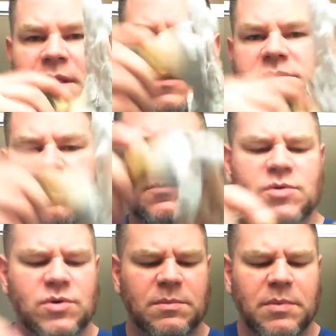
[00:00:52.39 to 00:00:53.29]
So I'm
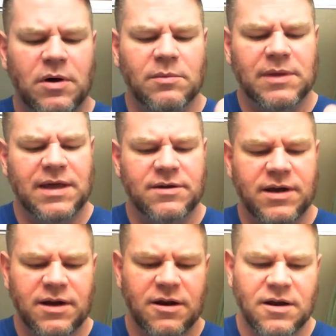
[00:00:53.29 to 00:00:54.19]
doing a palm leather
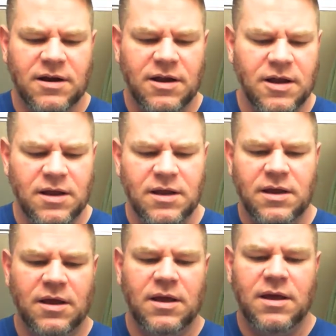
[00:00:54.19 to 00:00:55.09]
here,
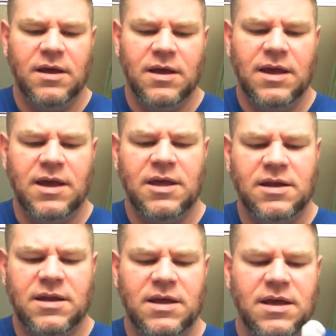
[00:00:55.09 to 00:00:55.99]

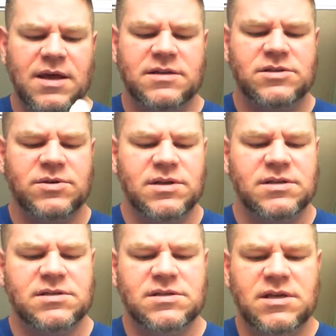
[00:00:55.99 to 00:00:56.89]
and as you can
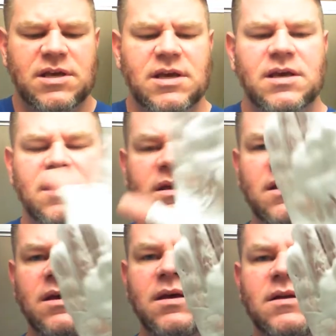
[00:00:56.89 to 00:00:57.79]
see,
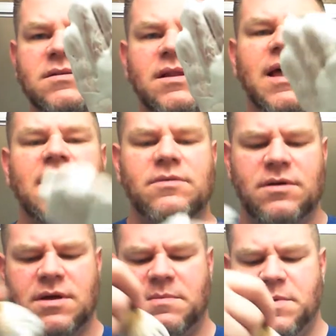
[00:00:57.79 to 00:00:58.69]
it's
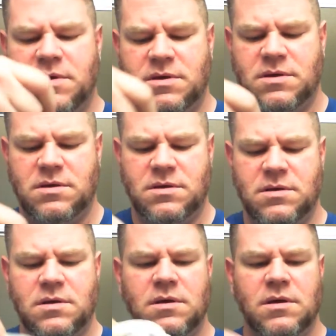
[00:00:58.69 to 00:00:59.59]
lathering up
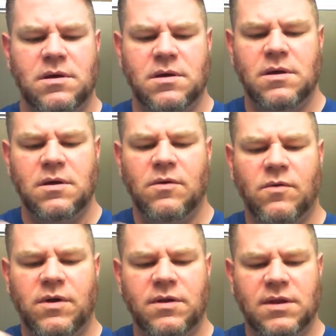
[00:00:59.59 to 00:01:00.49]

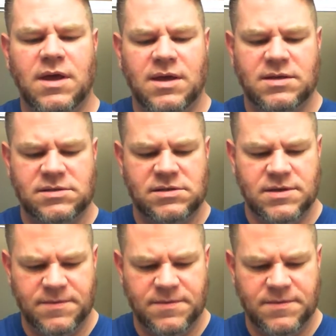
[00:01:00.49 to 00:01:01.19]
real nice.